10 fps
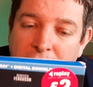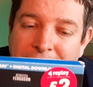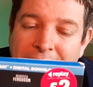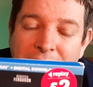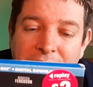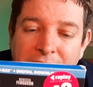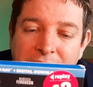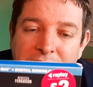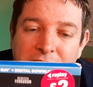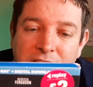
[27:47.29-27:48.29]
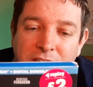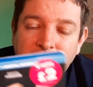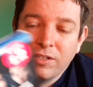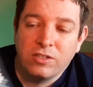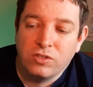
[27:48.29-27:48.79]
alien
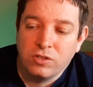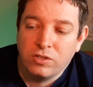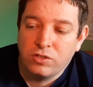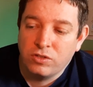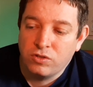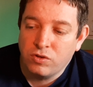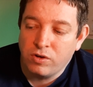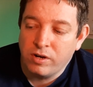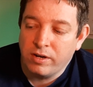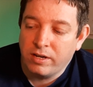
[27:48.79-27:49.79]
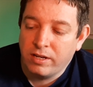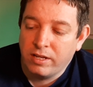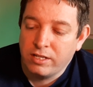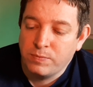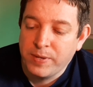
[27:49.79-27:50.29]
sort of
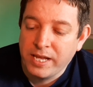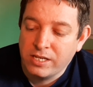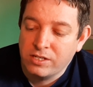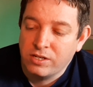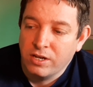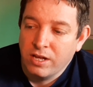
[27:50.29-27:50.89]
space